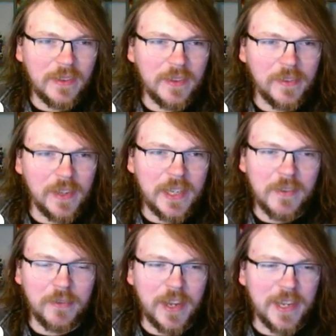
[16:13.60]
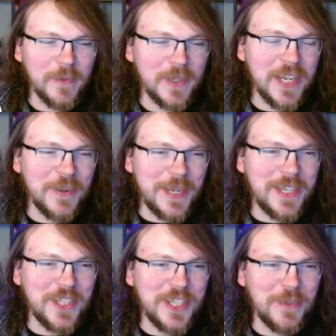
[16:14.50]
the fucking fight
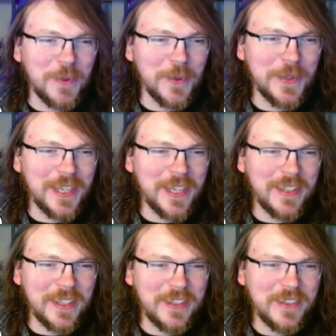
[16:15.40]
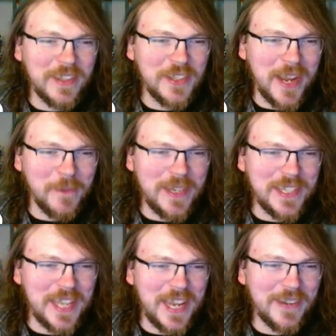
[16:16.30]
between Jinwoo and the
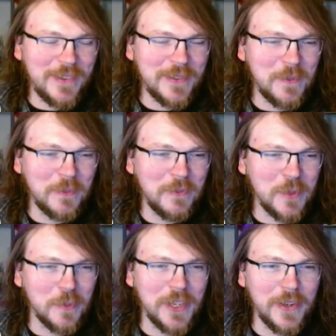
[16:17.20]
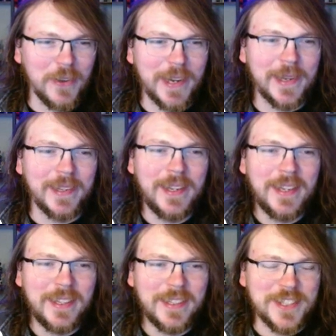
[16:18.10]
Japanese guy was pretty great
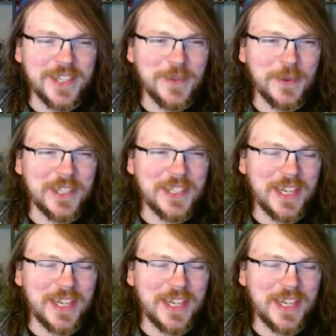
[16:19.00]
because Jinwoo does